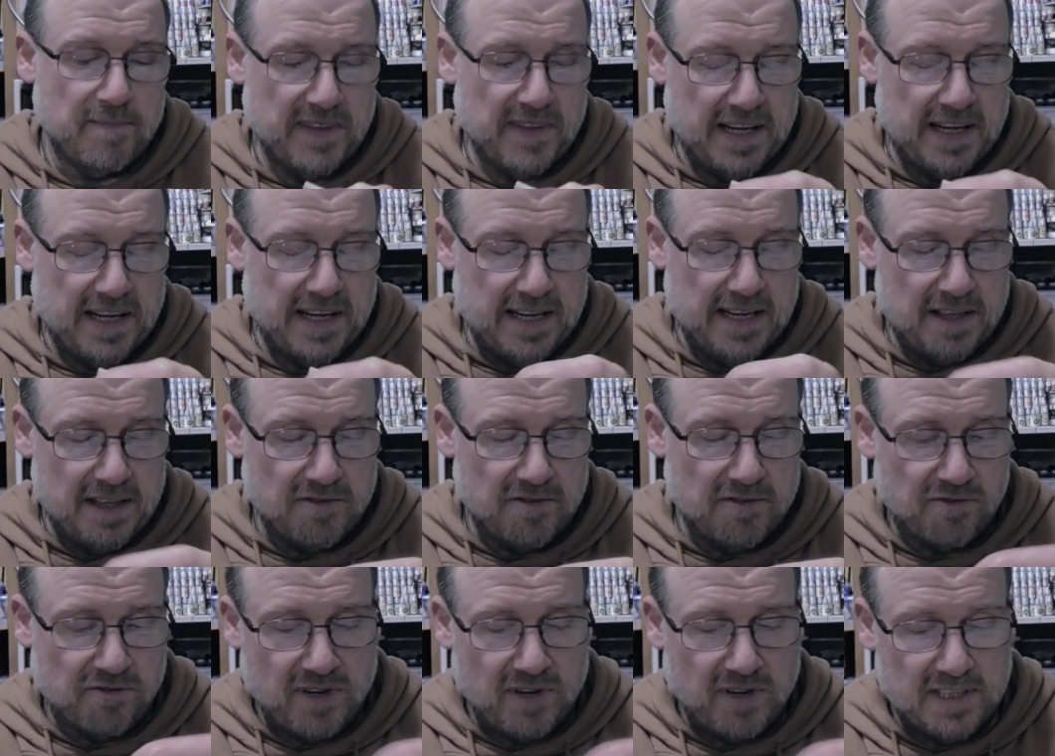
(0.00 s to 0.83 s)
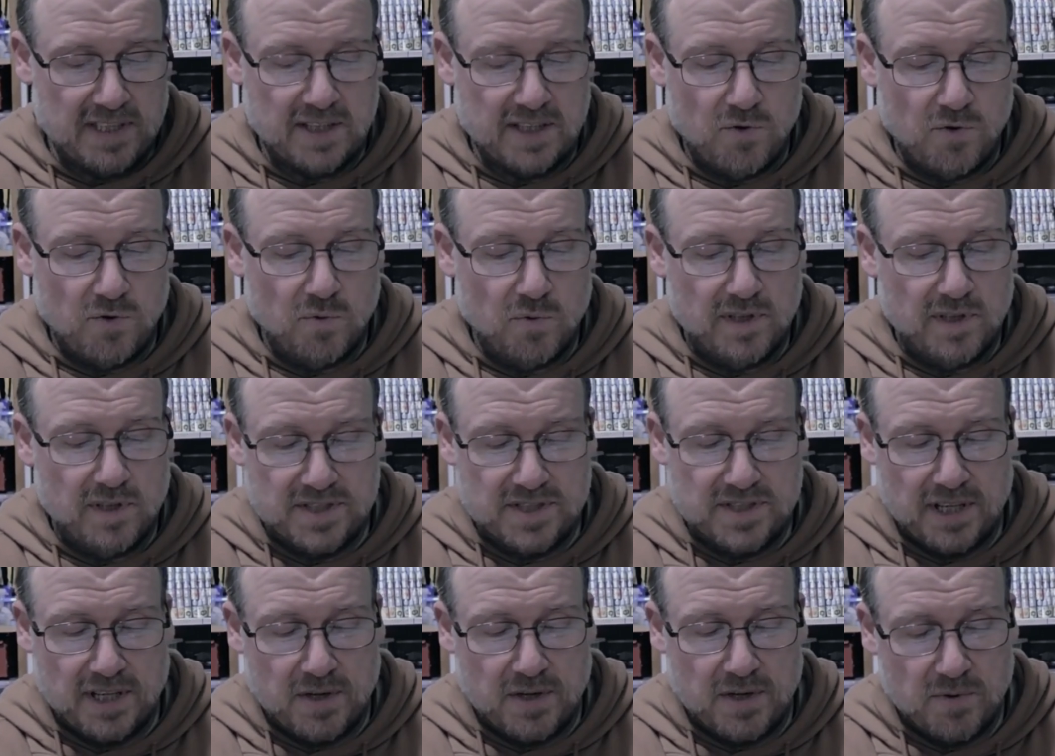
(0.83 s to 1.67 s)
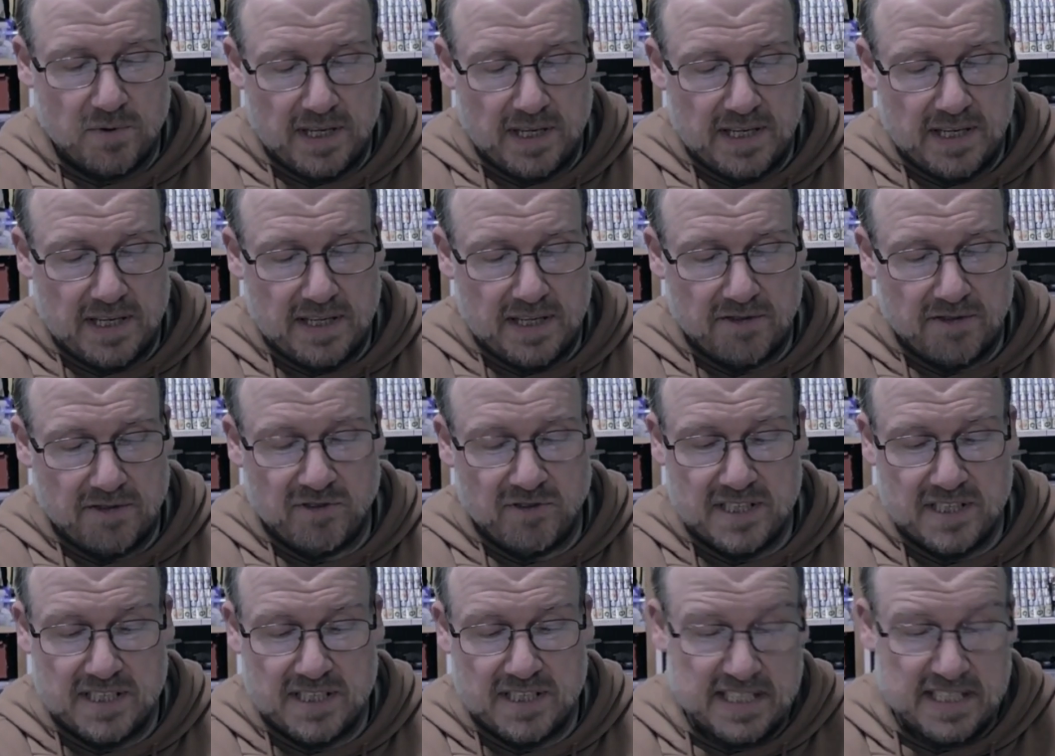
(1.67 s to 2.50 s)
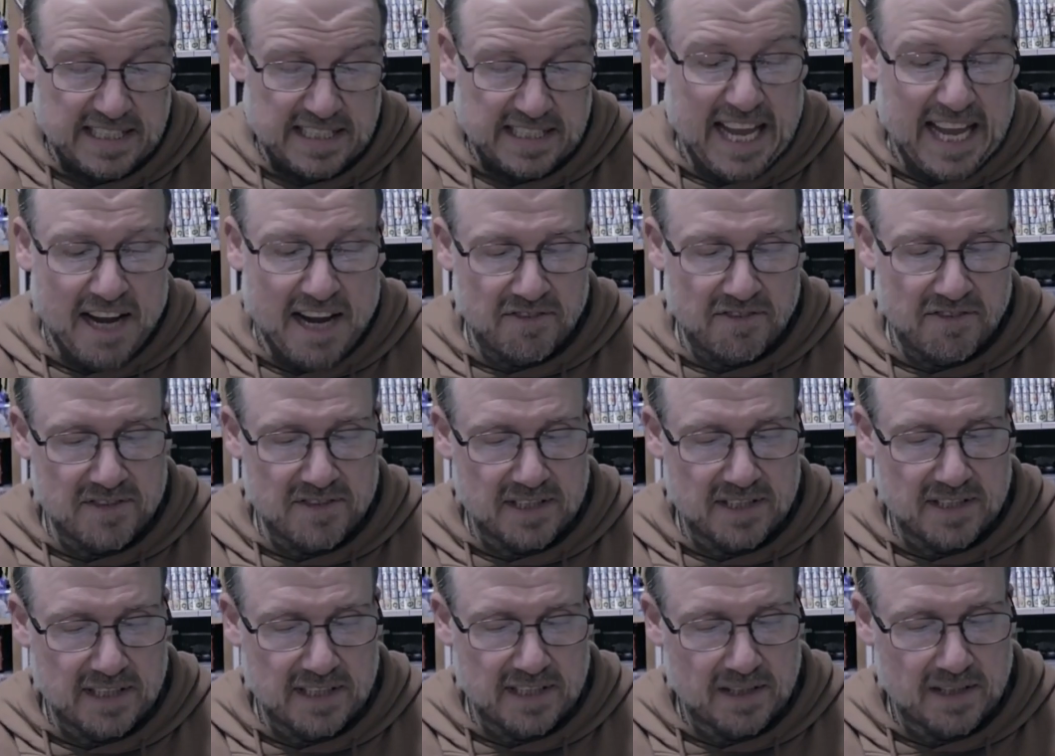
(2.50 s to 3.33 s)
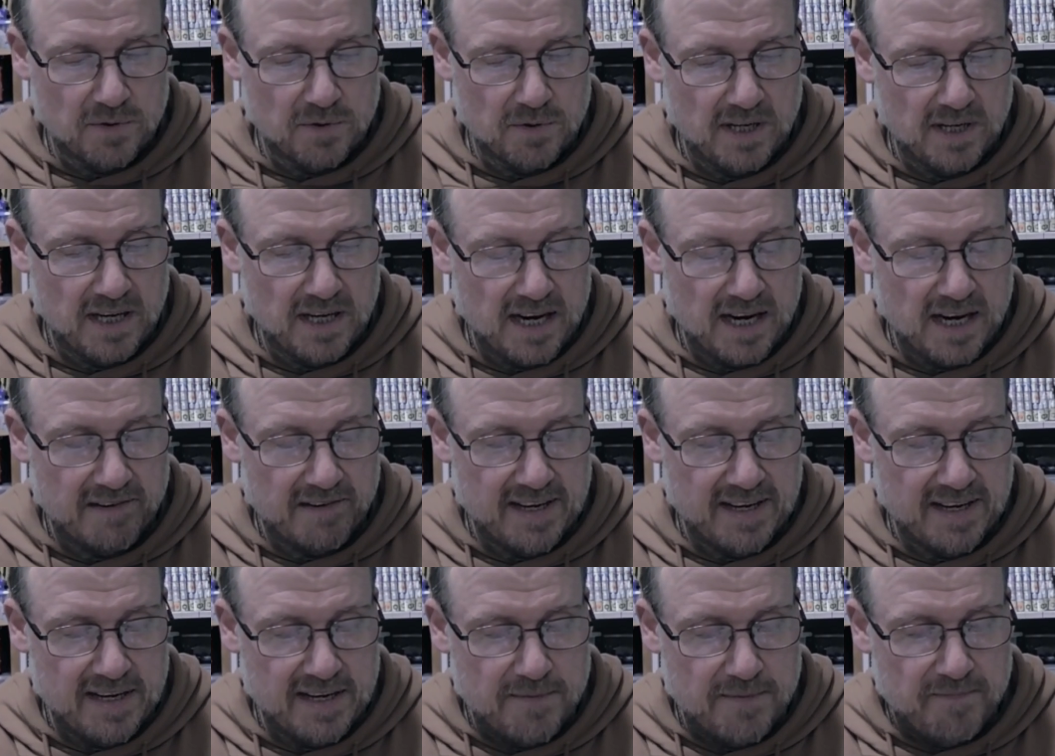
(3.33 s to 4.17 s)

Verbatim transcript: Uh, in the front, all as though uh, the residents left in quite a hurry,